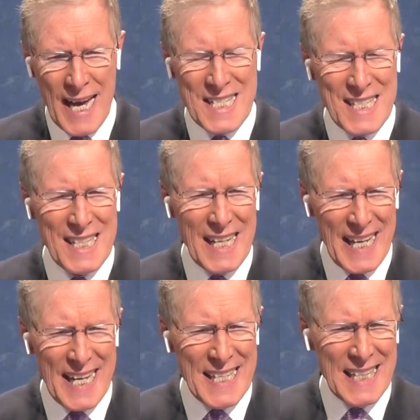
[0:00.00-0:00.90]
as an
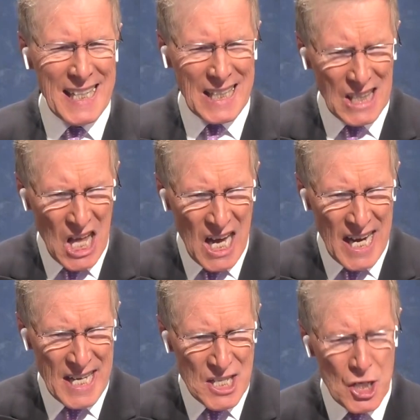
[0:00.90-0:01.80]

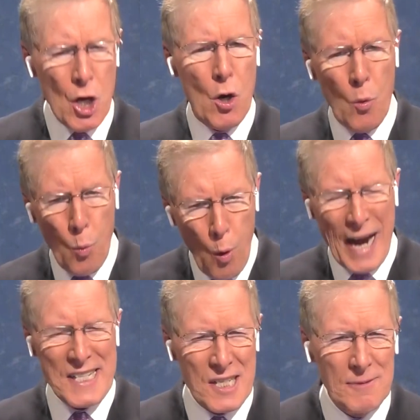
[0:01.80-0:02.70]
inclined
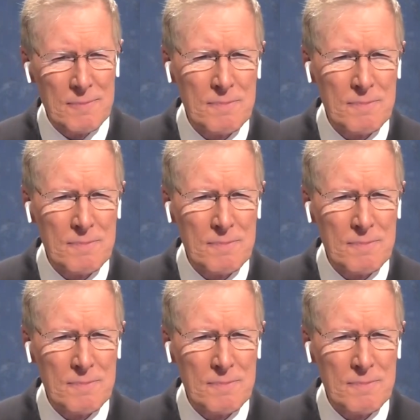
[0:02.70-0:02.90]
what?